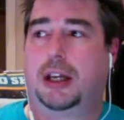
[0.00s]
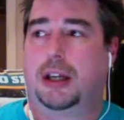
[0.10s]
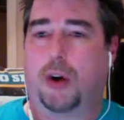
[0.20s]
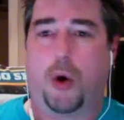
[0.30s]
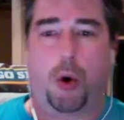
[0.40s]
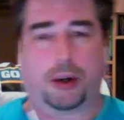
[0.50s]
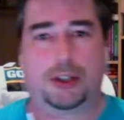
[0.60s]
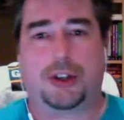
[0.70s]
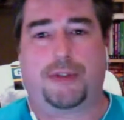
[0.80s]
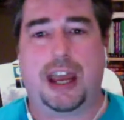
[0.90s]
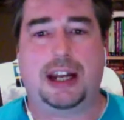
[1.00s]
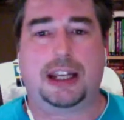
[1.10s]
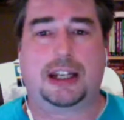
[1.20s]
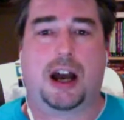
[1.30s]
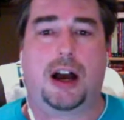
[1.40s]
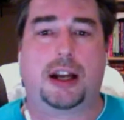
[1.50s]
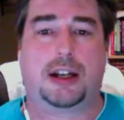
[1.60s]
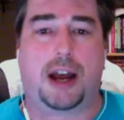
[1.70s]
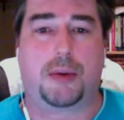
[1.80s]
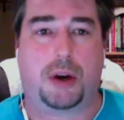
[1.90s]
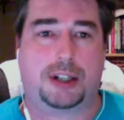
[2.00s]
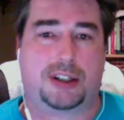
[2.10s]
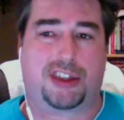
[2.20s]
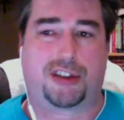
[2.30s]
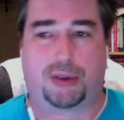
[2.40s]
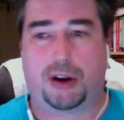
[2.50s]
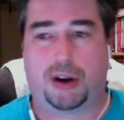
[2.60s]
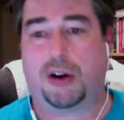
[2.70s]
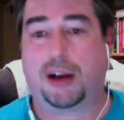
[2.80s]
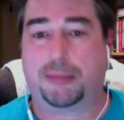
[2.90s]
orange of any kind, I wanted to throw up.